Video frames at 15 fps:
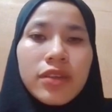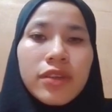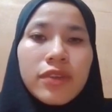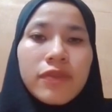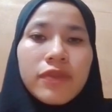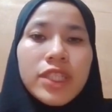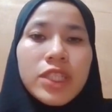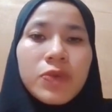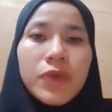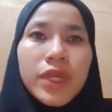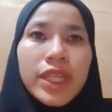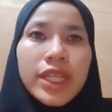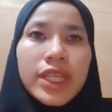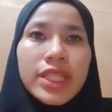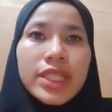The first
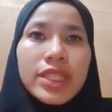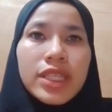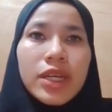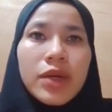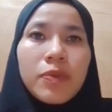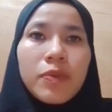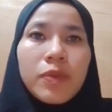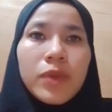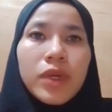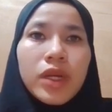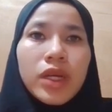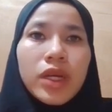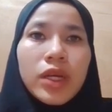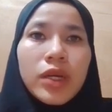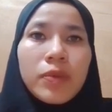one is
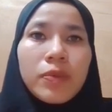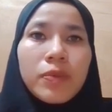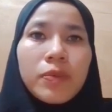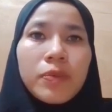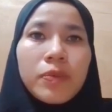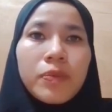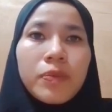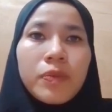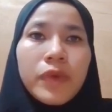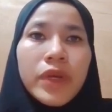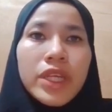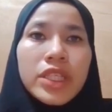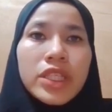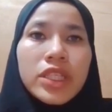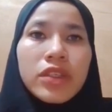
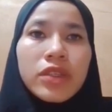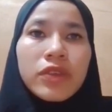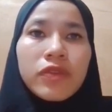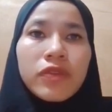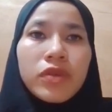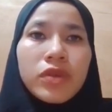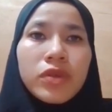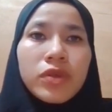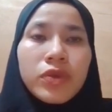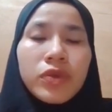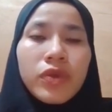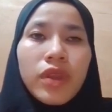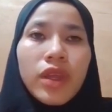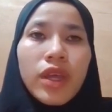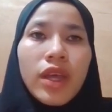pressure for
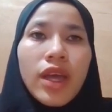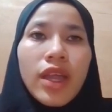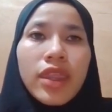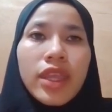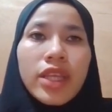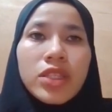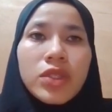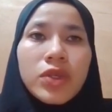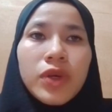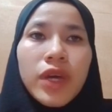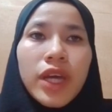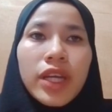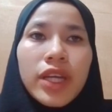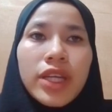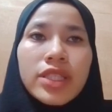growth. Tesco
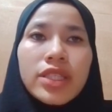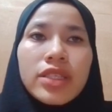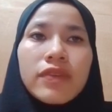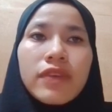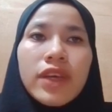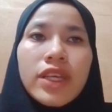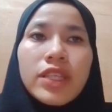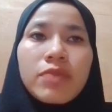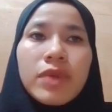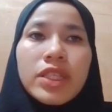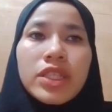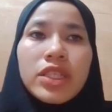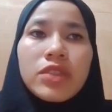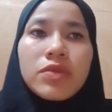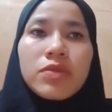aggressive
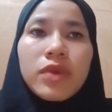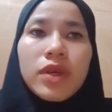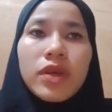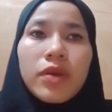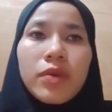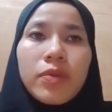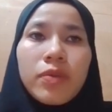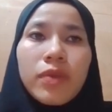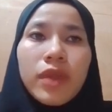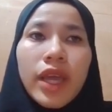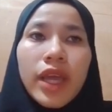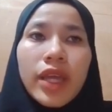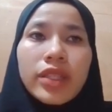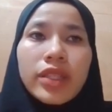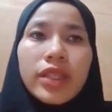expansion
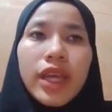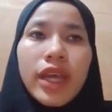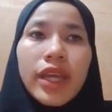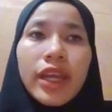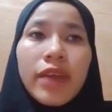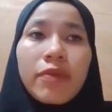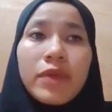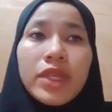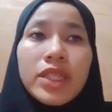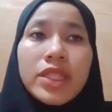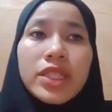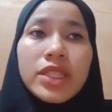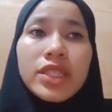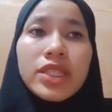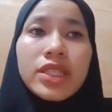plan and
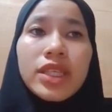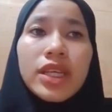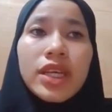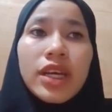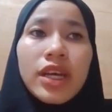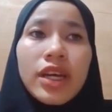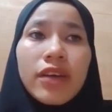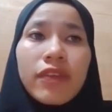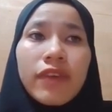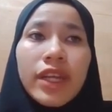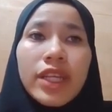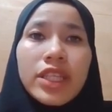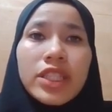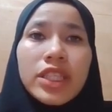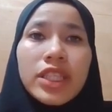ambitious
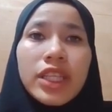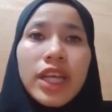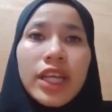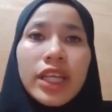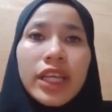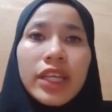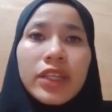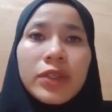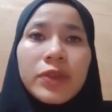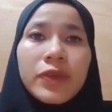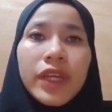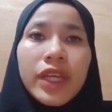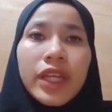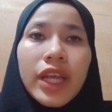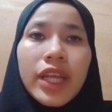financial target
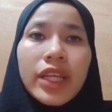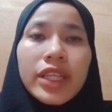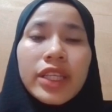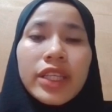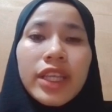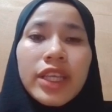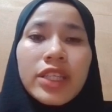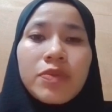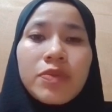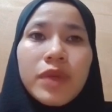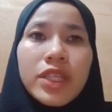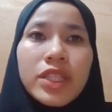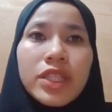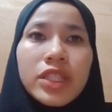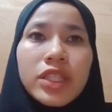create an intense
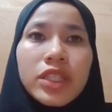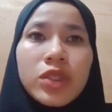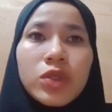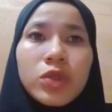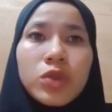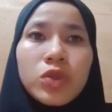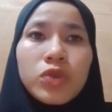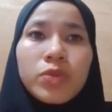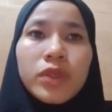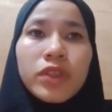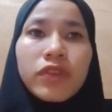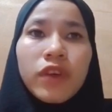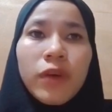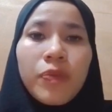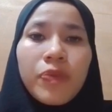pressure to
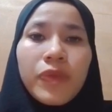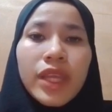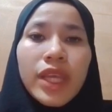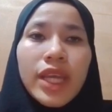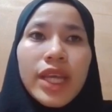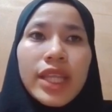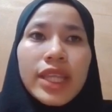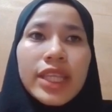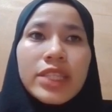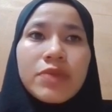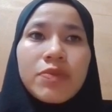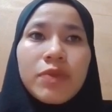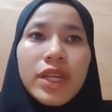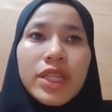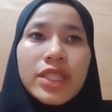perform. This
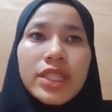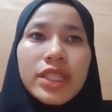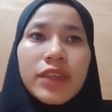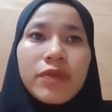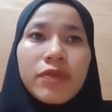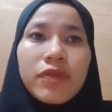pressure